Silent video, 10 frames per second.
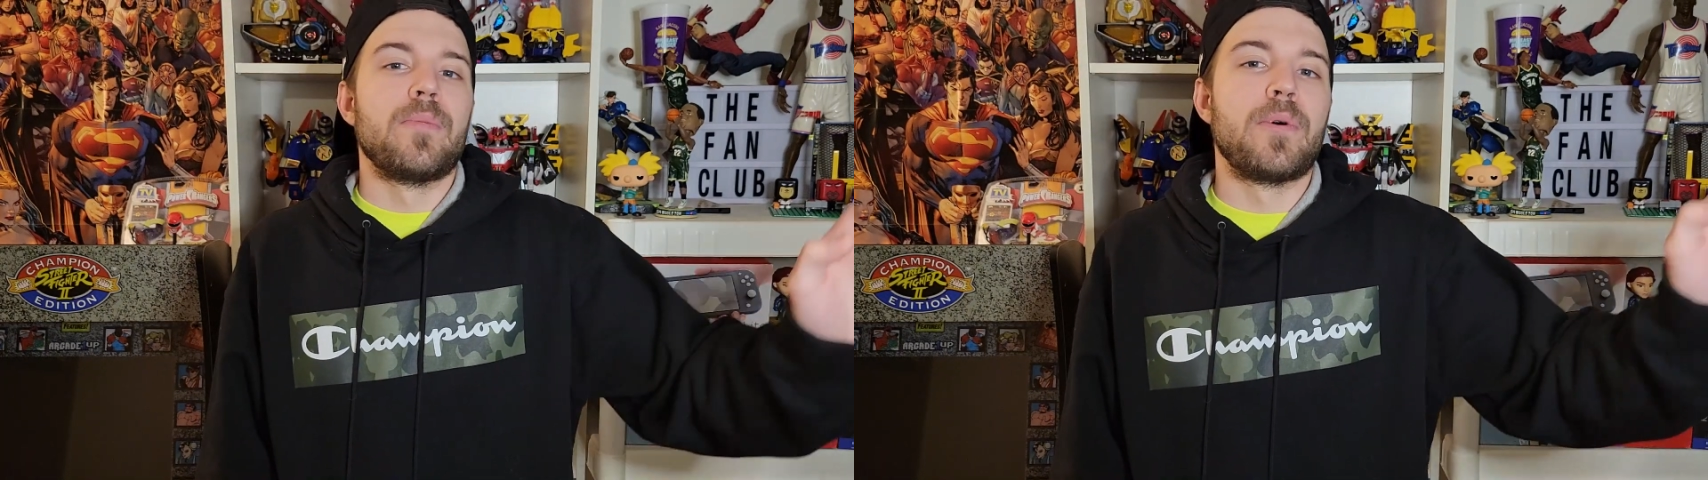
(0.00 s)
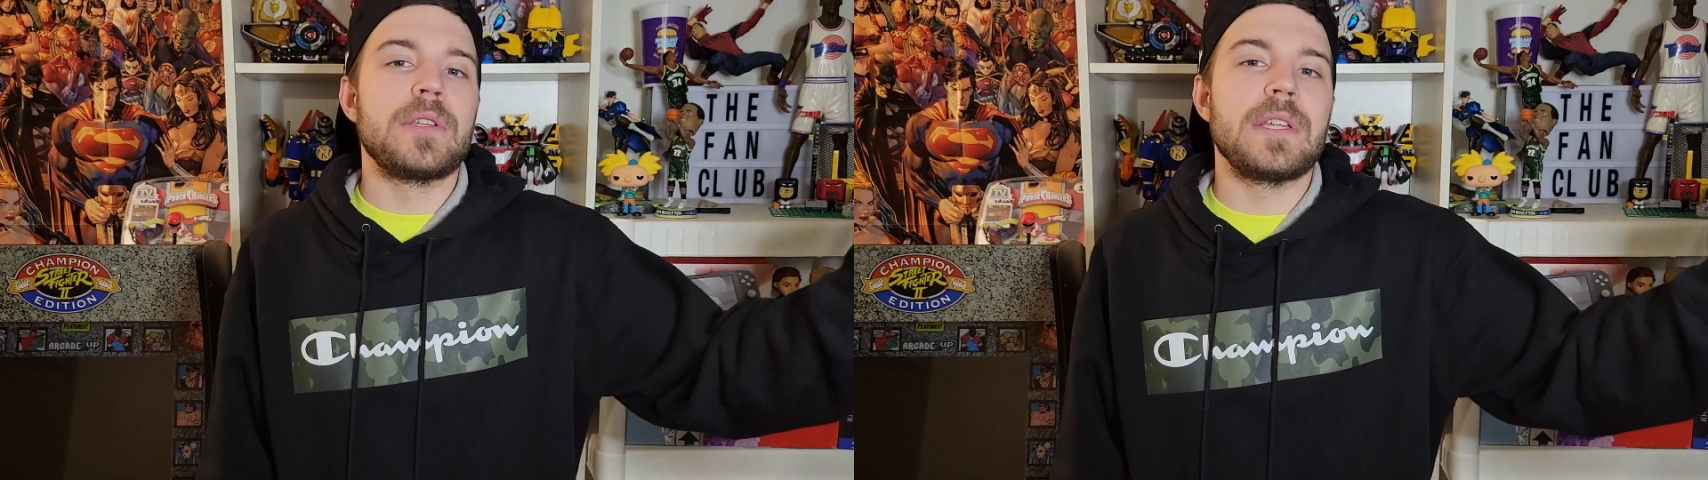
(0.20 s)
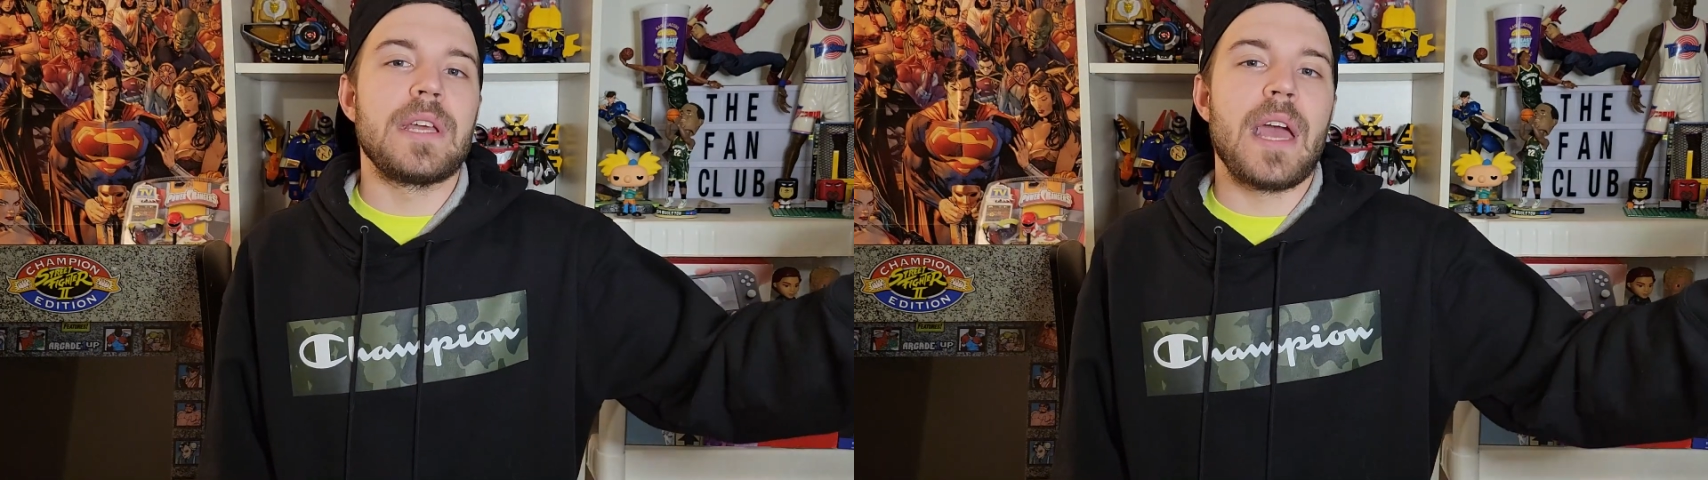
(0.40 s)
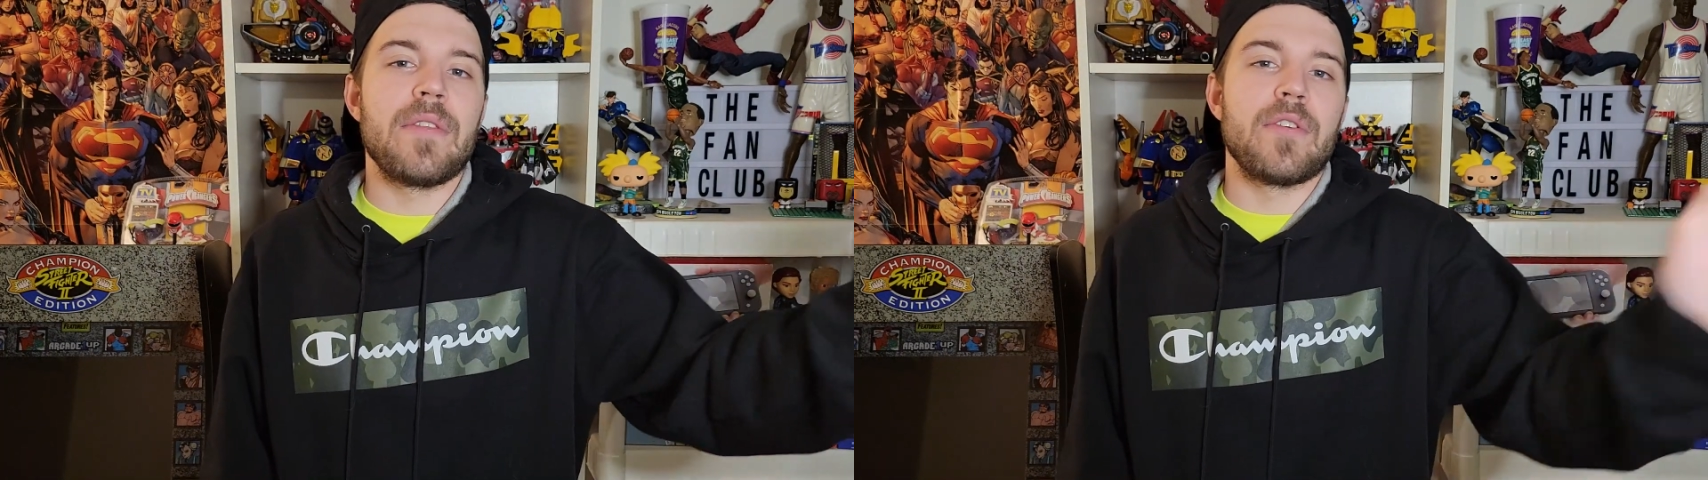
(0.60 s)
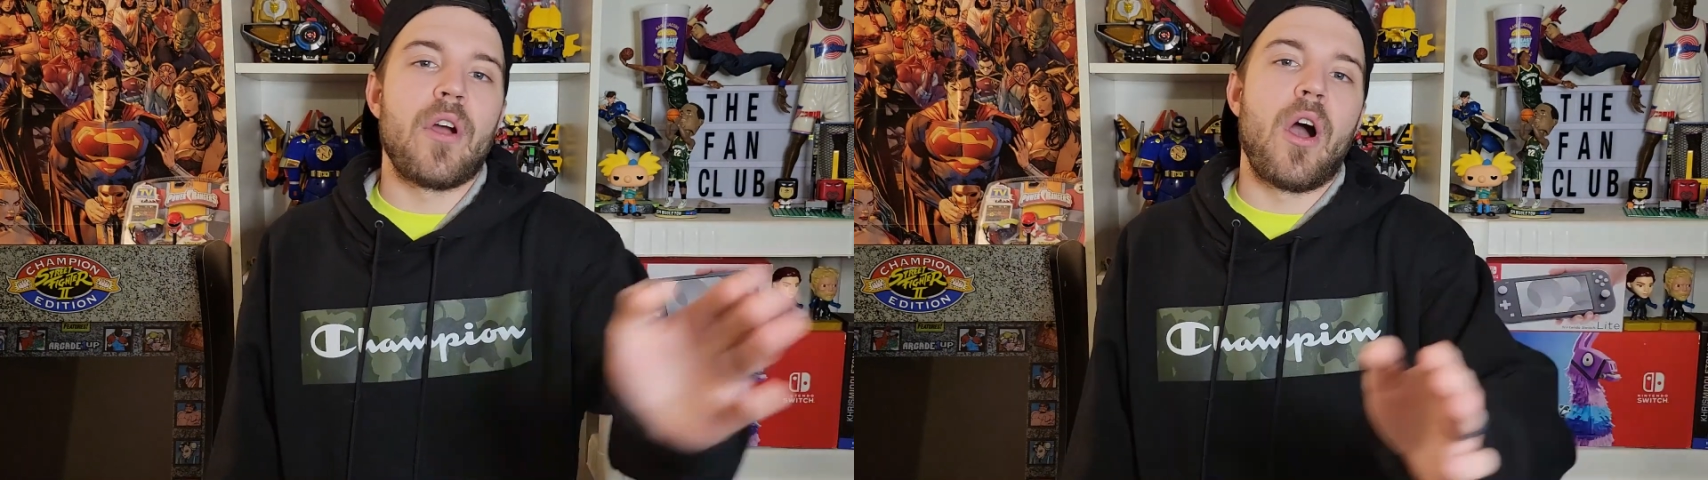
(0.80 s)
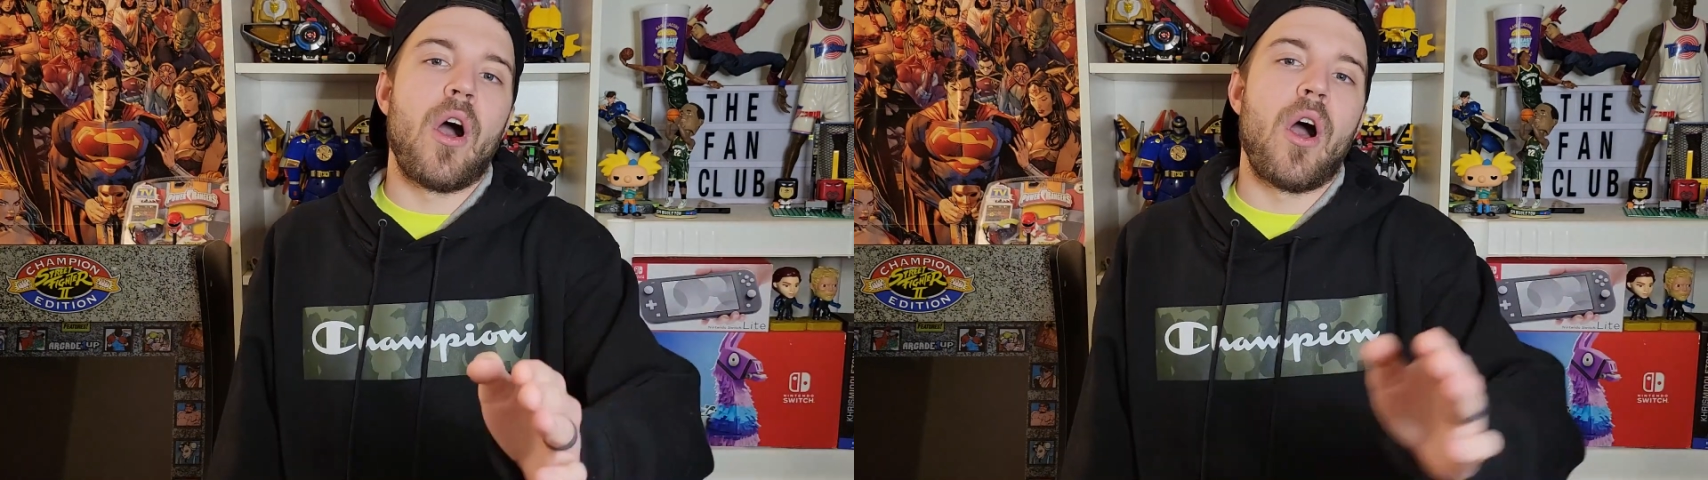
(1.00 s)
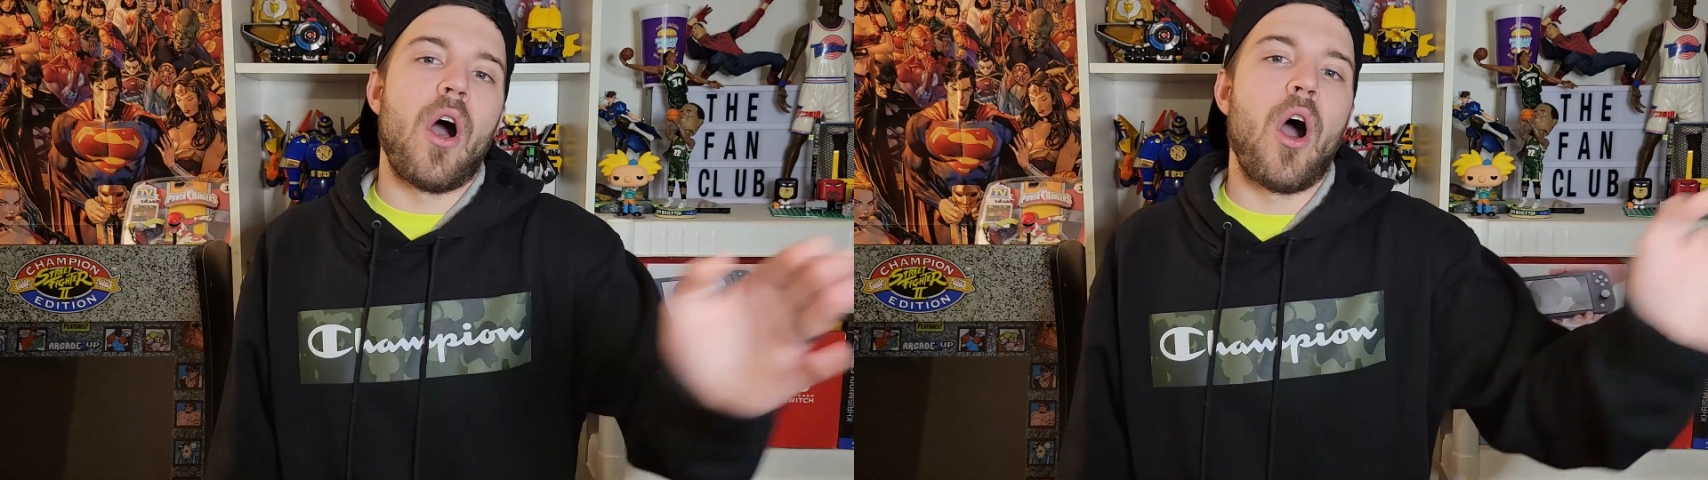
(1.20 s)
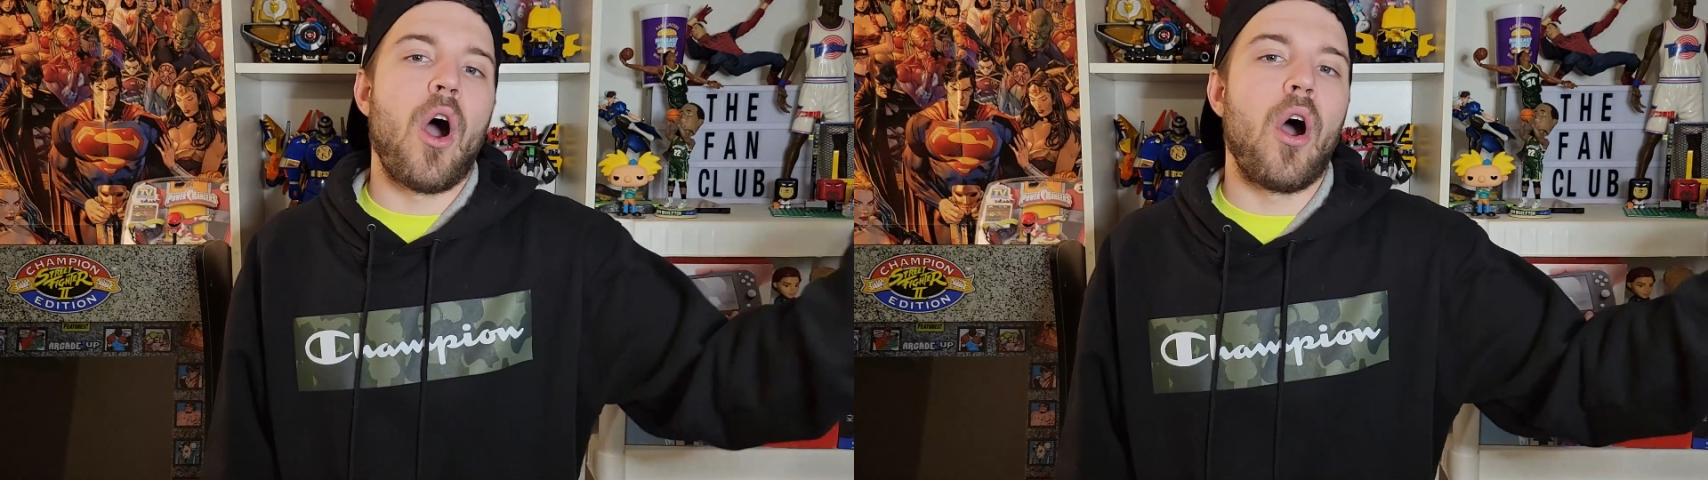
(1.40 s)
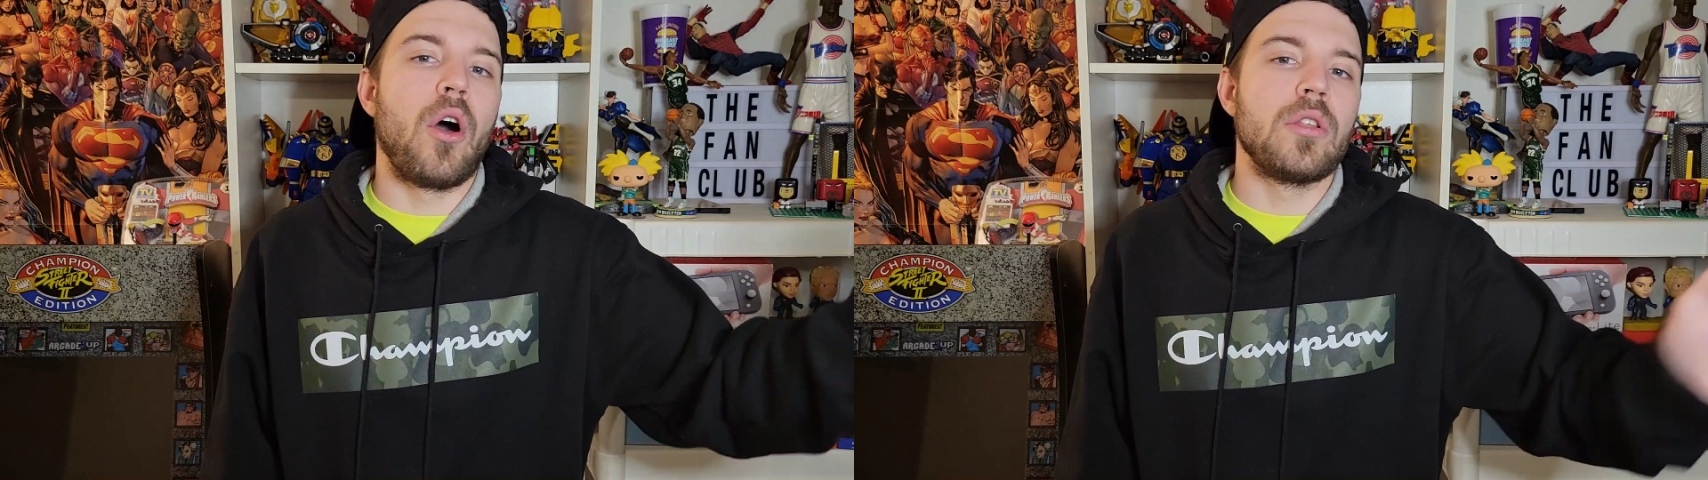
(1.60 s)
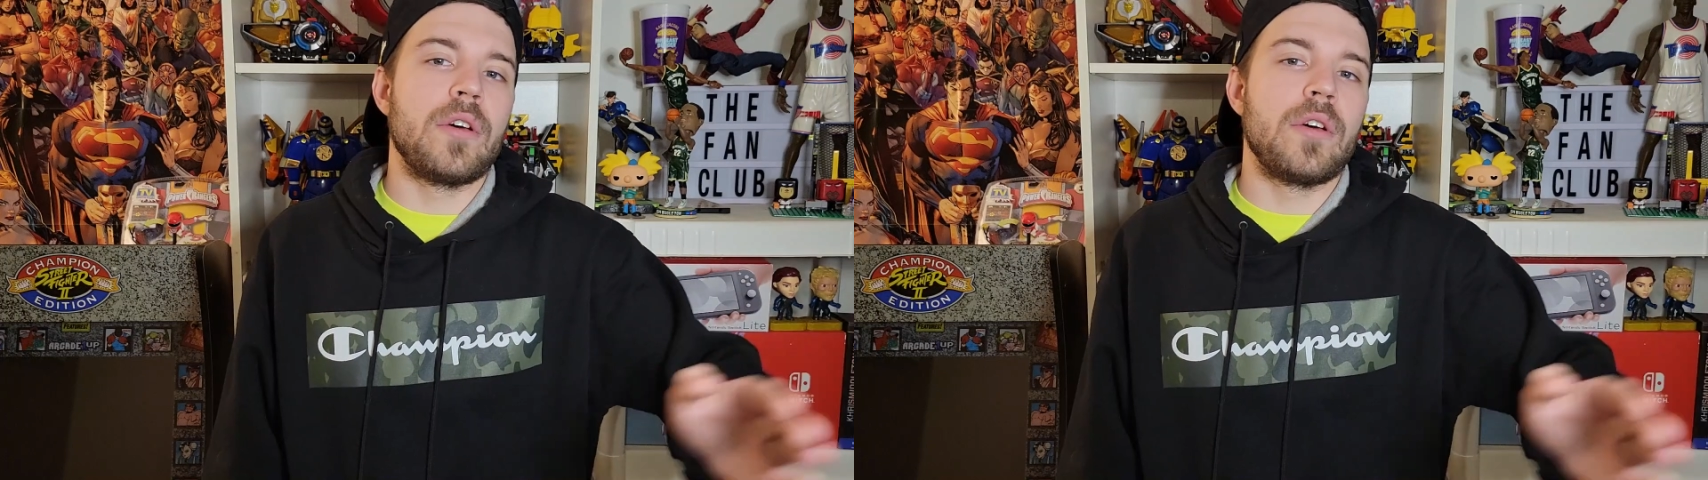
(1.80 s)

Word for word: put together all